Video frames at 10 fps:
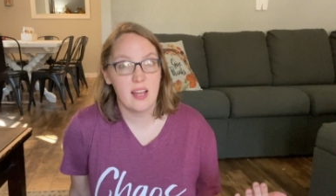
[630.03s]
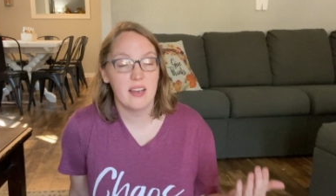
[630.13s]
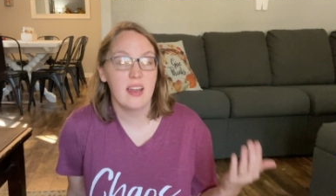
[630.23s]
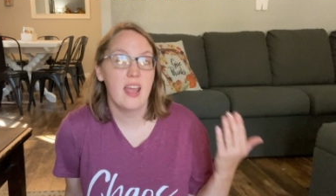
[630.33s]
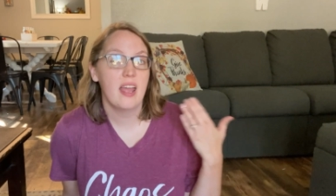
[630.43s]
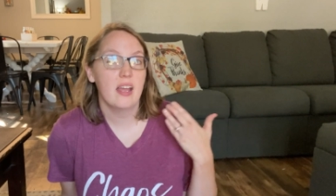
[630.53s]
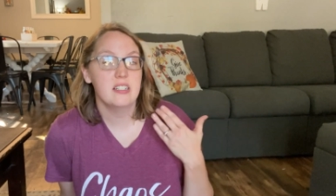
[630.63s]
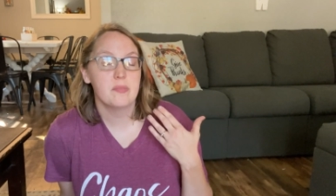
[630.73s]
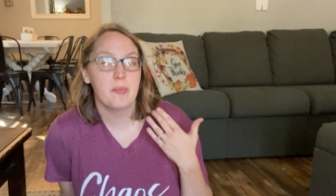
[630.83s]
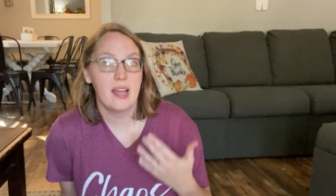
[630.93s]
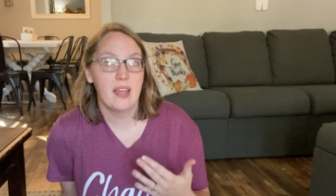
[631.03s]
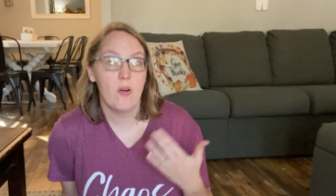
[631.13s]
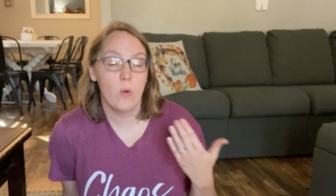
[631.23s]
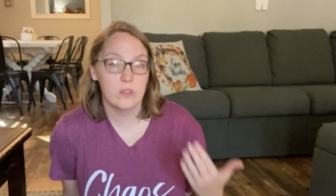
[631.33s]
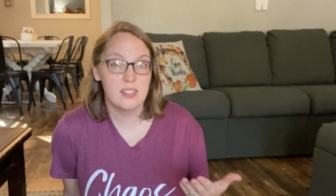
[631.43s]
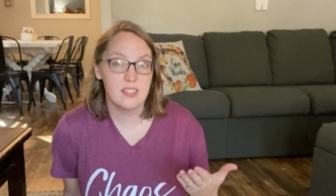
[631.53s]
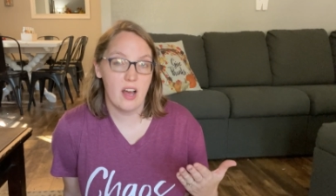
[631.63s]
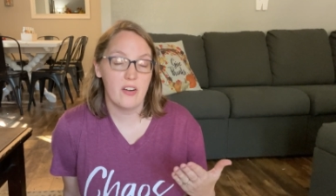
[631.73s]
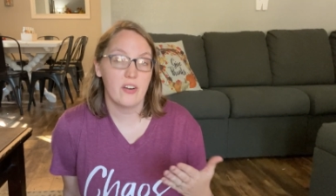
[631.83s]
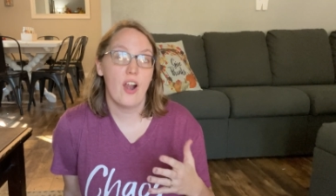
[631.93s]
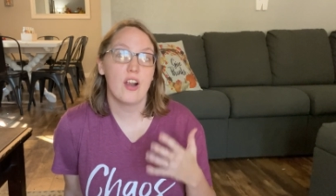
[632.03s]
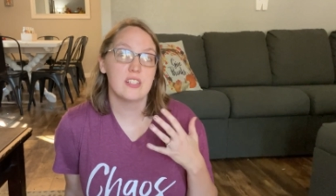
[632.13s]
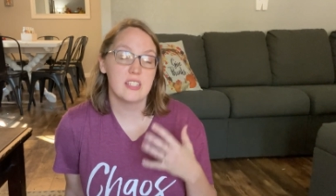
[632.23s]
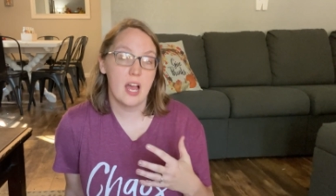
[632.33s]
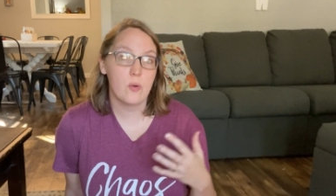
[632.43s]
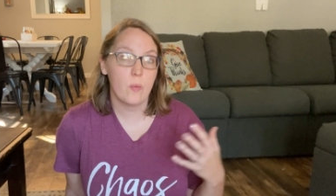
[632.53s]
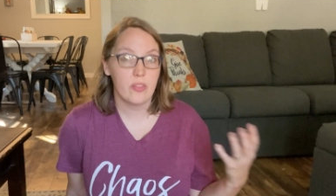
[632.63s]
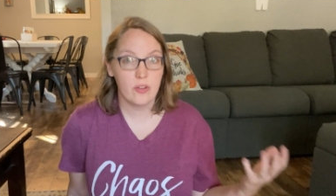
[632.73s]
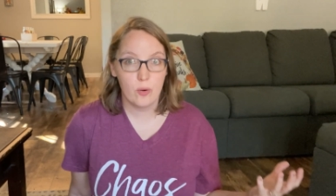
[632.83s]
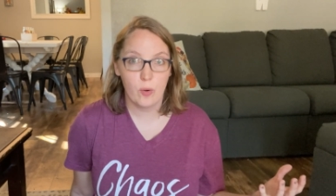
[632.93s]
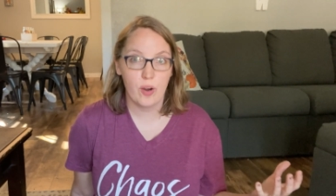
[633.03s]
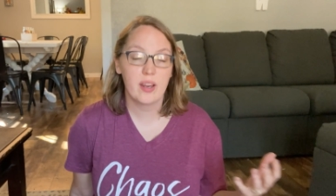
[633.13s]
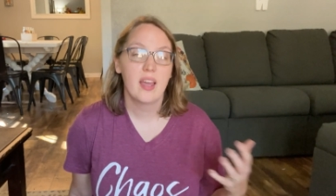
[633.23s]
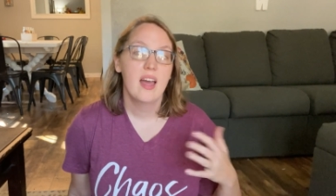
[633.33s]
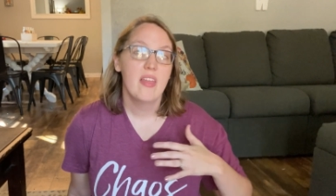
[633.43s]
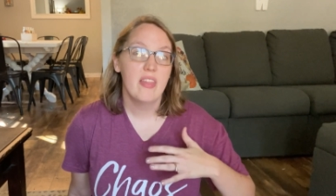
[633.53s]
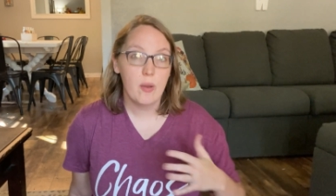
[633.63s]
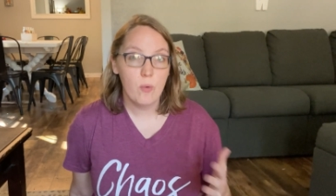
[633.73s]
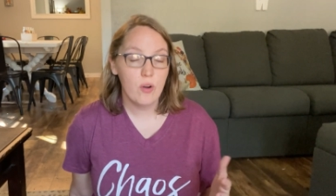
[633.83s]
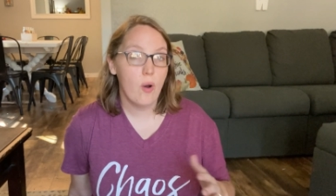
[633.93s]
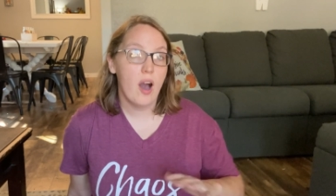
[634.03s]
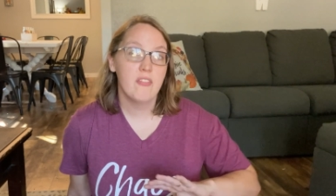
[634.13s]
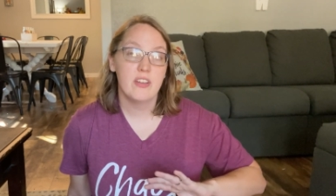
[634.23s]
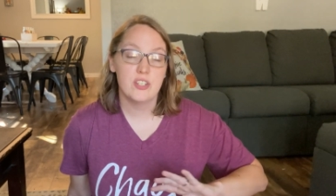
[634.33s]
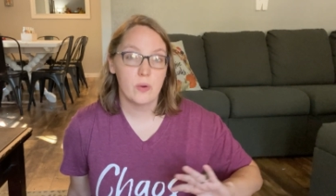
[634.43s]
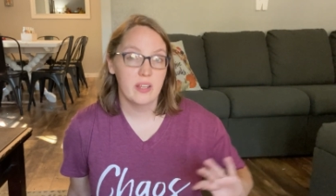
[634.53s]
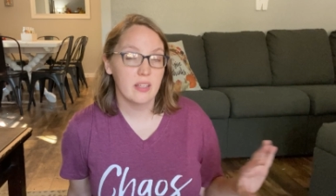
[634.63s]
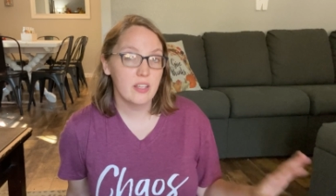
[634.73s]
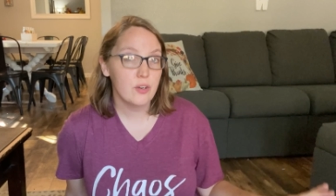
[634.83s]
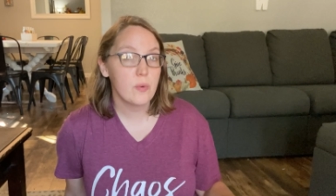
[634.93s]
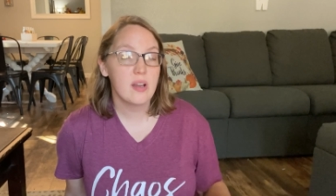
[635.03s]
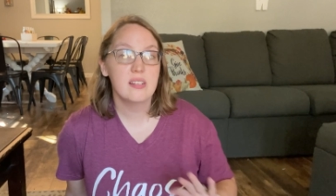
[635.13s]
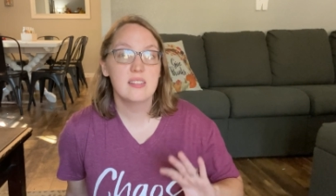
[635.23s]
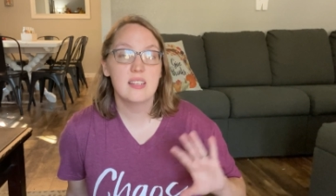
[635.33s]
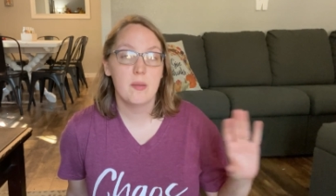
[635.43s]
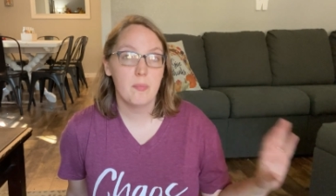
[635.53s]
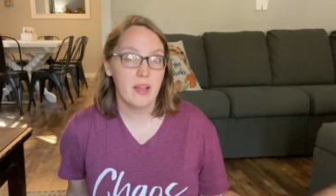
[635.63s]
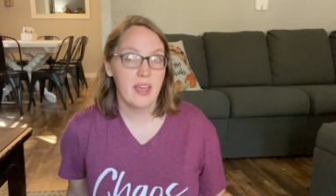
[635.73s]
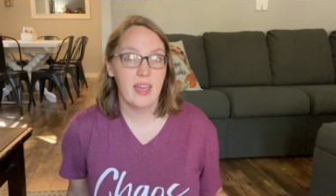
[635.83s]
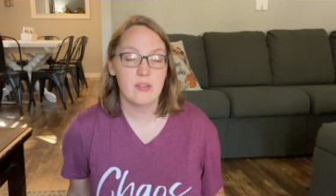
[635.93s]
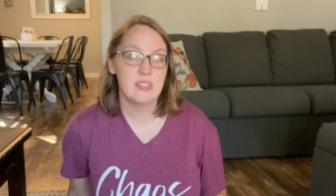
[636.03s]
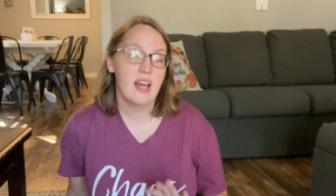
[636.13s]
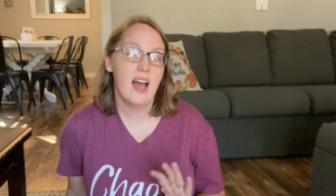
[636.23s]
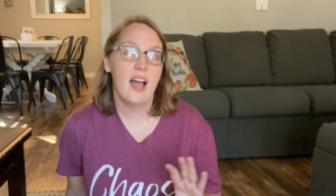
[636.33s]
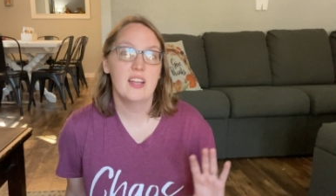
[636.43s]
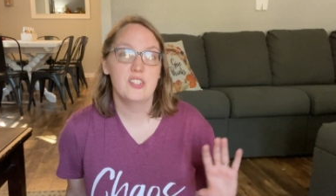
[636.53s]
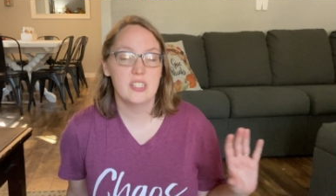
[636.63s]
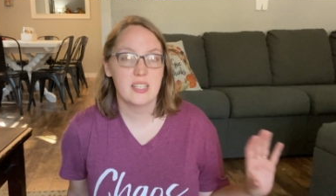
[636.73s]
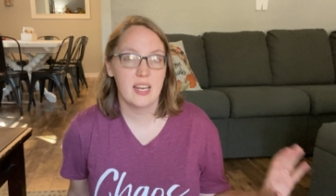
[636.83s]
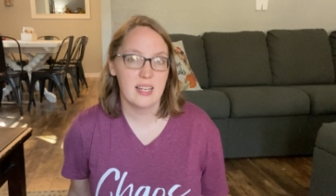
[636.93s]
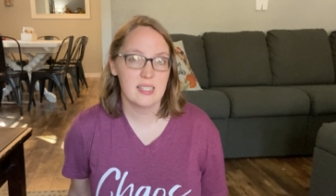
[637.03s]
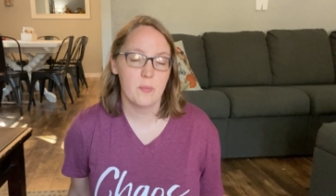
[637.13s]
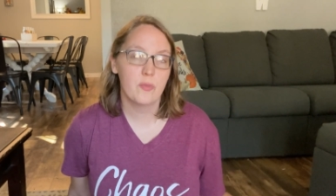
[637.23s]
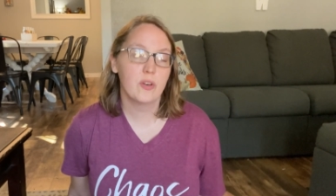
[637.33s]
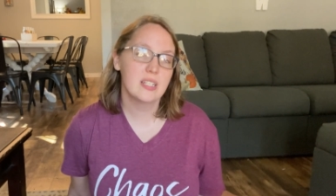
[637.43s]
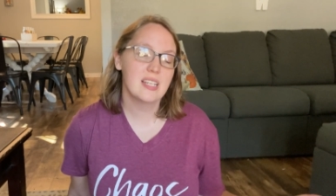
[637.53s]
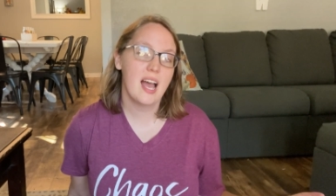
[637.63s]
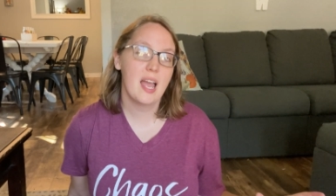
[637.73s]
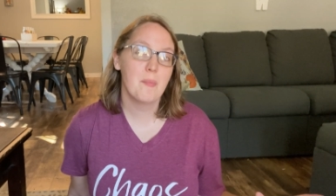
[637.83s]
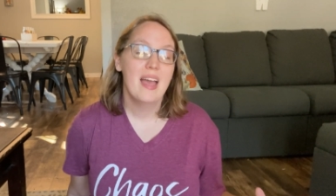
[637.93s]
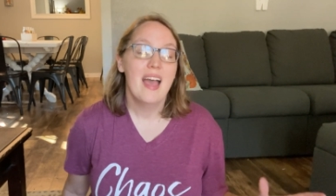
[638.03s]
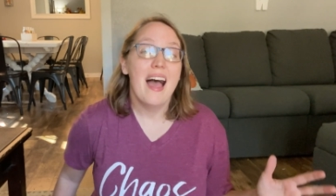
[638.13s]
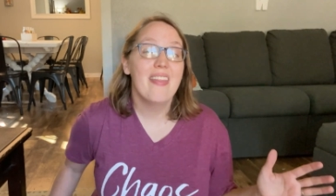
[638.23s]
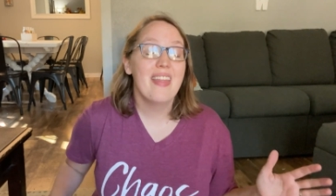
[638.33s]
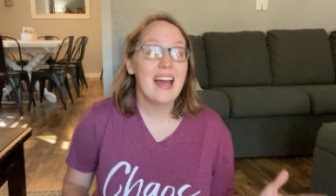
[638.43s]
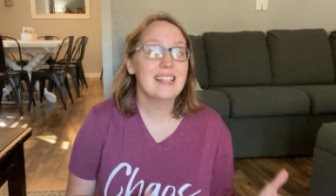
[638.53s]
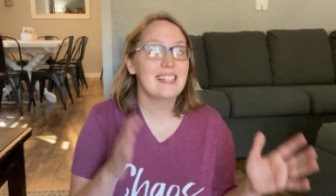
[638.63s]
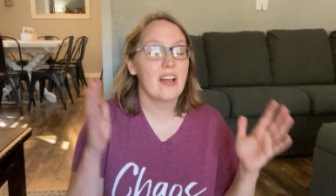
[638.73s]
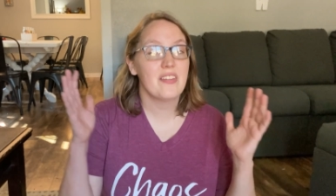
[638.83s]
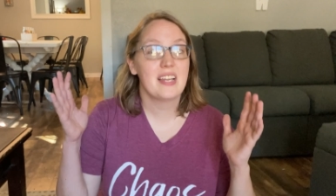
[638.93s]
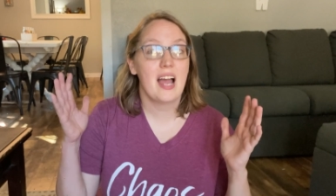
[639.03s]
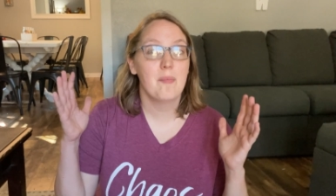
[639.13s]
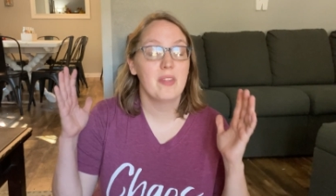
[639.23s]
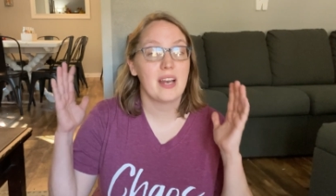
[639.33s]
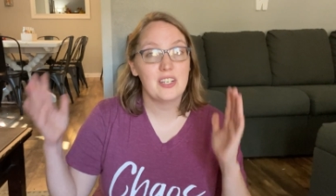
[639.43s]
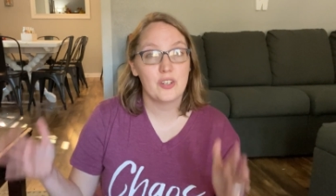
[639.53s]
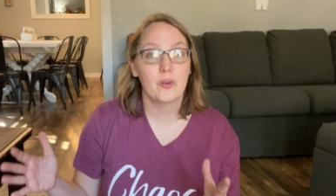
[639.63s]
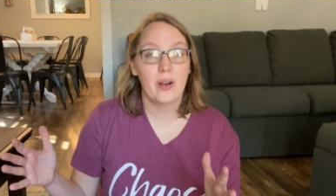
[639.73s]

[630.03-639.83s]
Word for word: son and my oldest daughter are done with their work, they will go off and join the little ones and playing outside, just getting some free time. And that is now the time that I turn